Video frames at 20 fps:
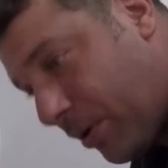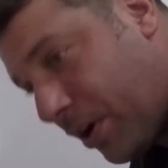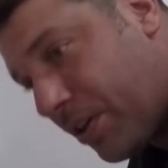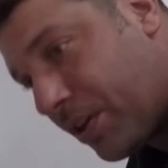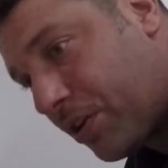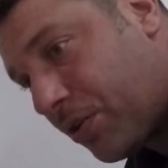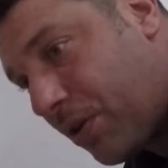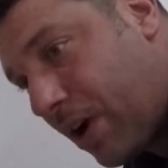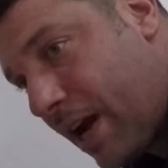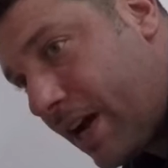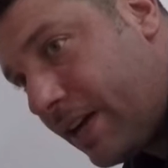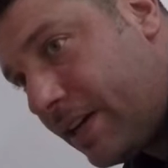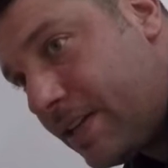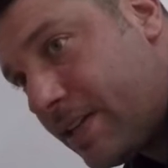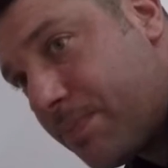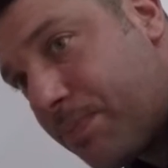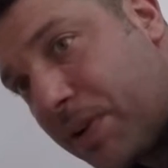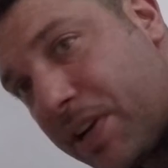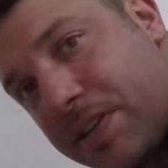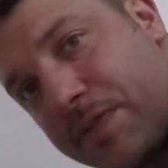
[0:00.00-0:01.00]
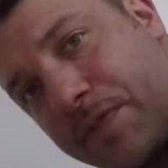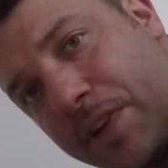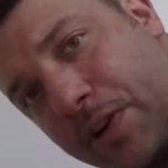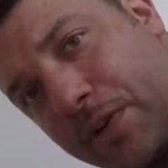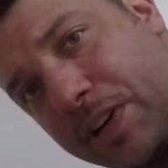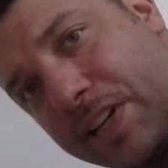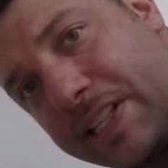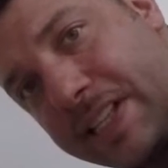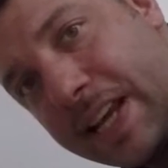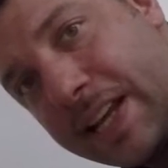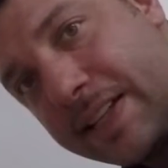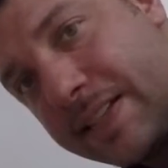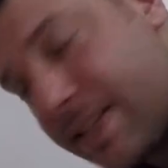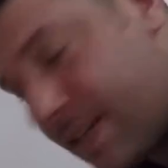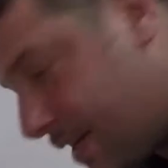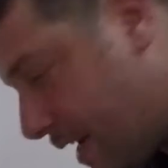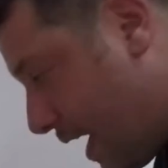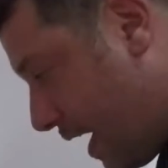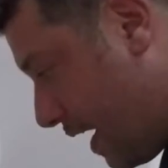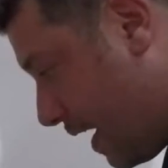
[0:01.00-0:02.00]
by the grains, but it's very dense
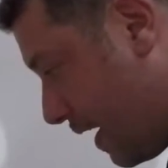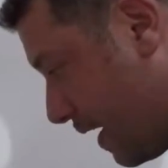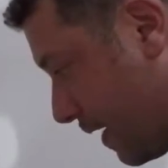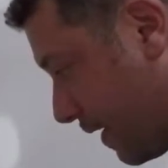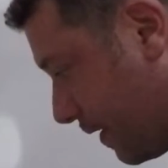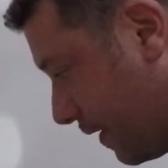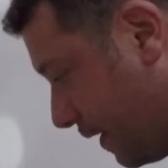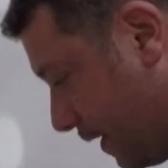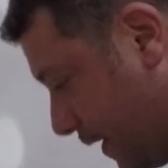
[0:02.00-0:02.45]
and hard.